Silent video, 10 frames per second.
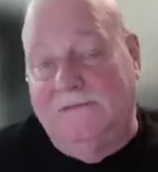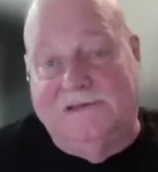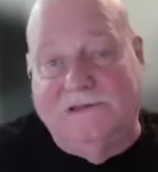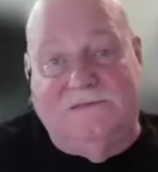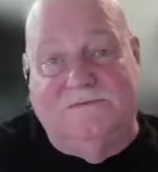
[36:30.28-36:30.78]

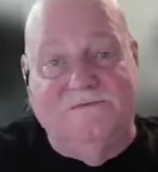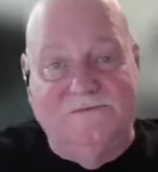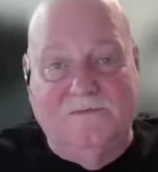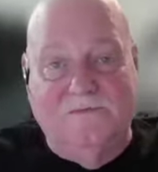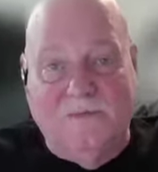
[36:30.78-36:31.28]

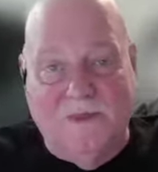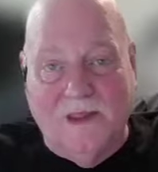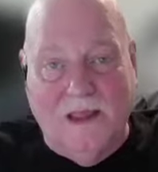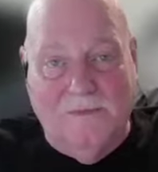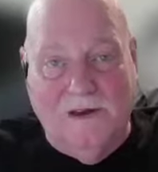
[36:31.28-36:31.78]

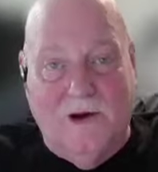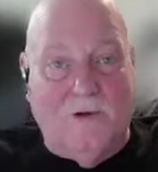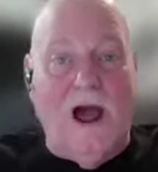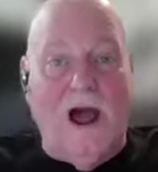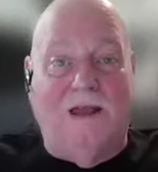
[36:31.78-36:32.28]
I'm
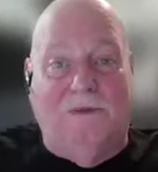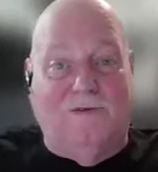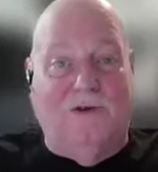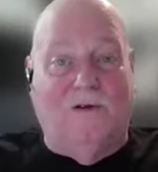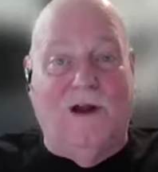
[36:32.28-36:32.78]
in a
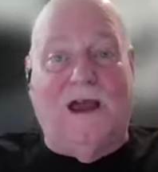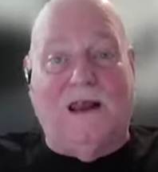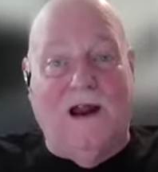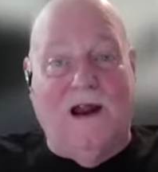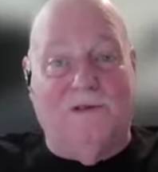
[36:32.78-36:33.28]
rock, between a
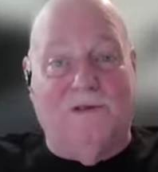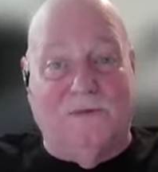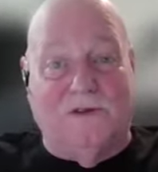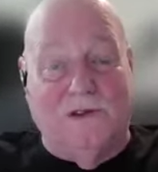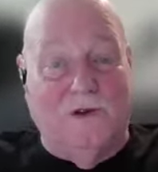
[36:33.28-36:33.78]
rock and a hard
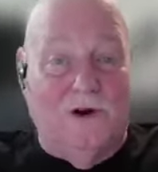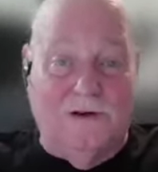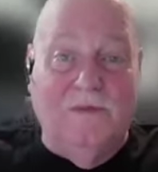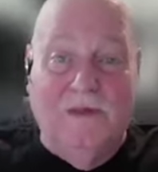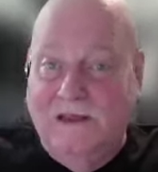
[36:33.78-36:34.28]
place, but the
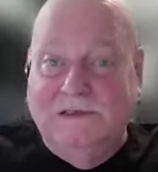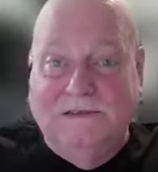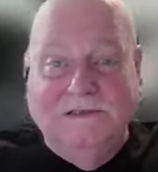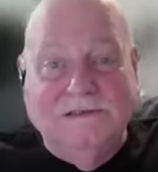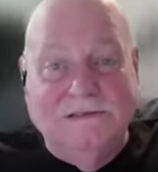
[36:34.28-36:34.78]
Lord
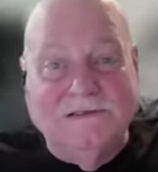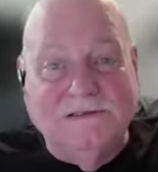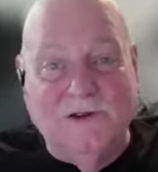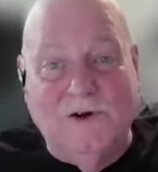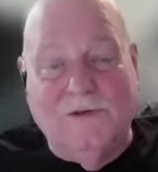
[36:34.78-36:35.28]

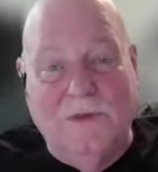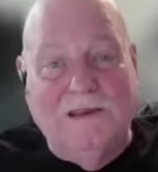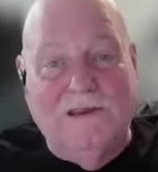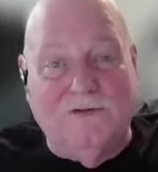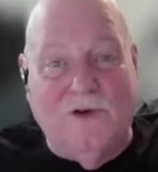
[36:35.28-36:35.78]

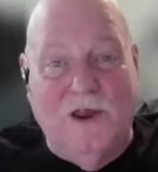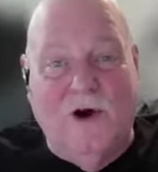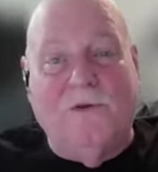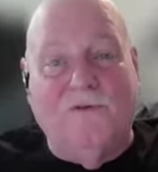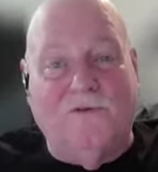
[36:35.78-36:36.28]
made this
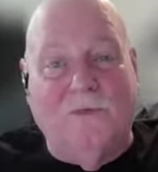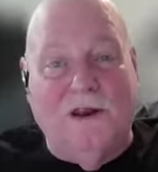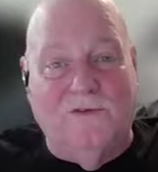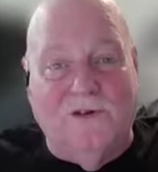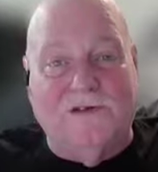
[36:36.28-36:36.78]
way open
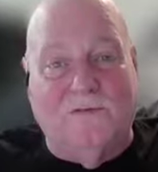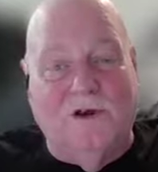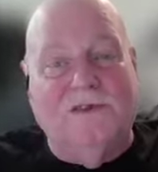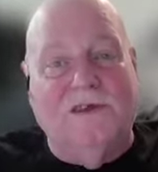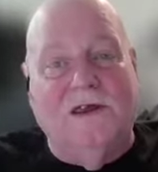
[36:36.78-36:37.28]
for me to
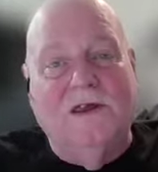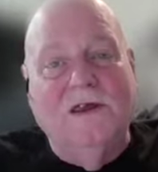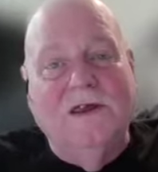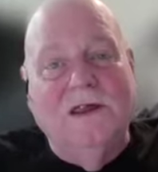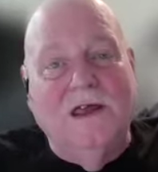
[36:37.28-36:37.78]
visit with you.